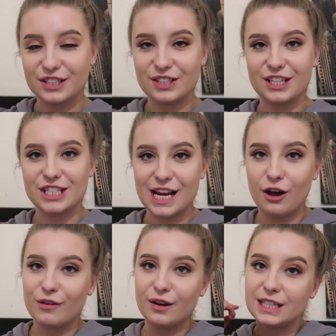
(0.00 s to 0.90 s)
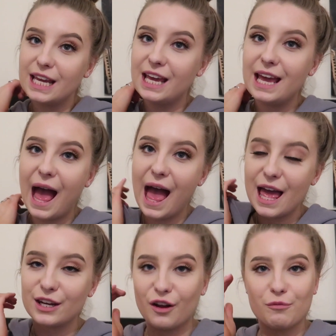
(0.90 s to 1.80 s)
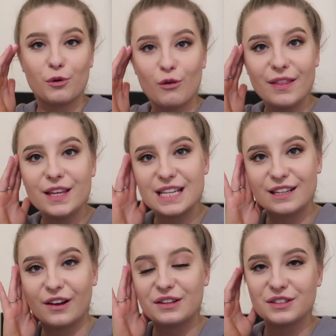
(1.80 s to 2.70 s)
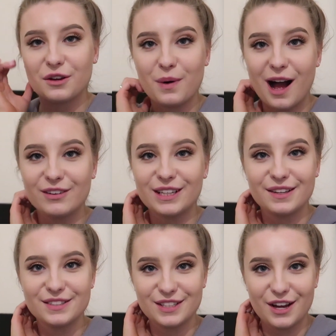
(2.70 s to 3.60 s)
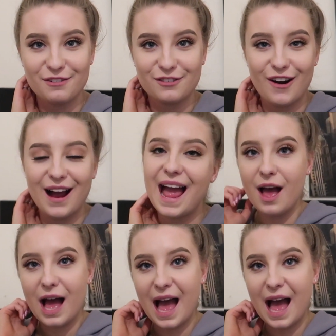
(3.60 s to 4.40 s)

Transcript: just gonna chill out around here and I've brought round the dinner so we're having stir fry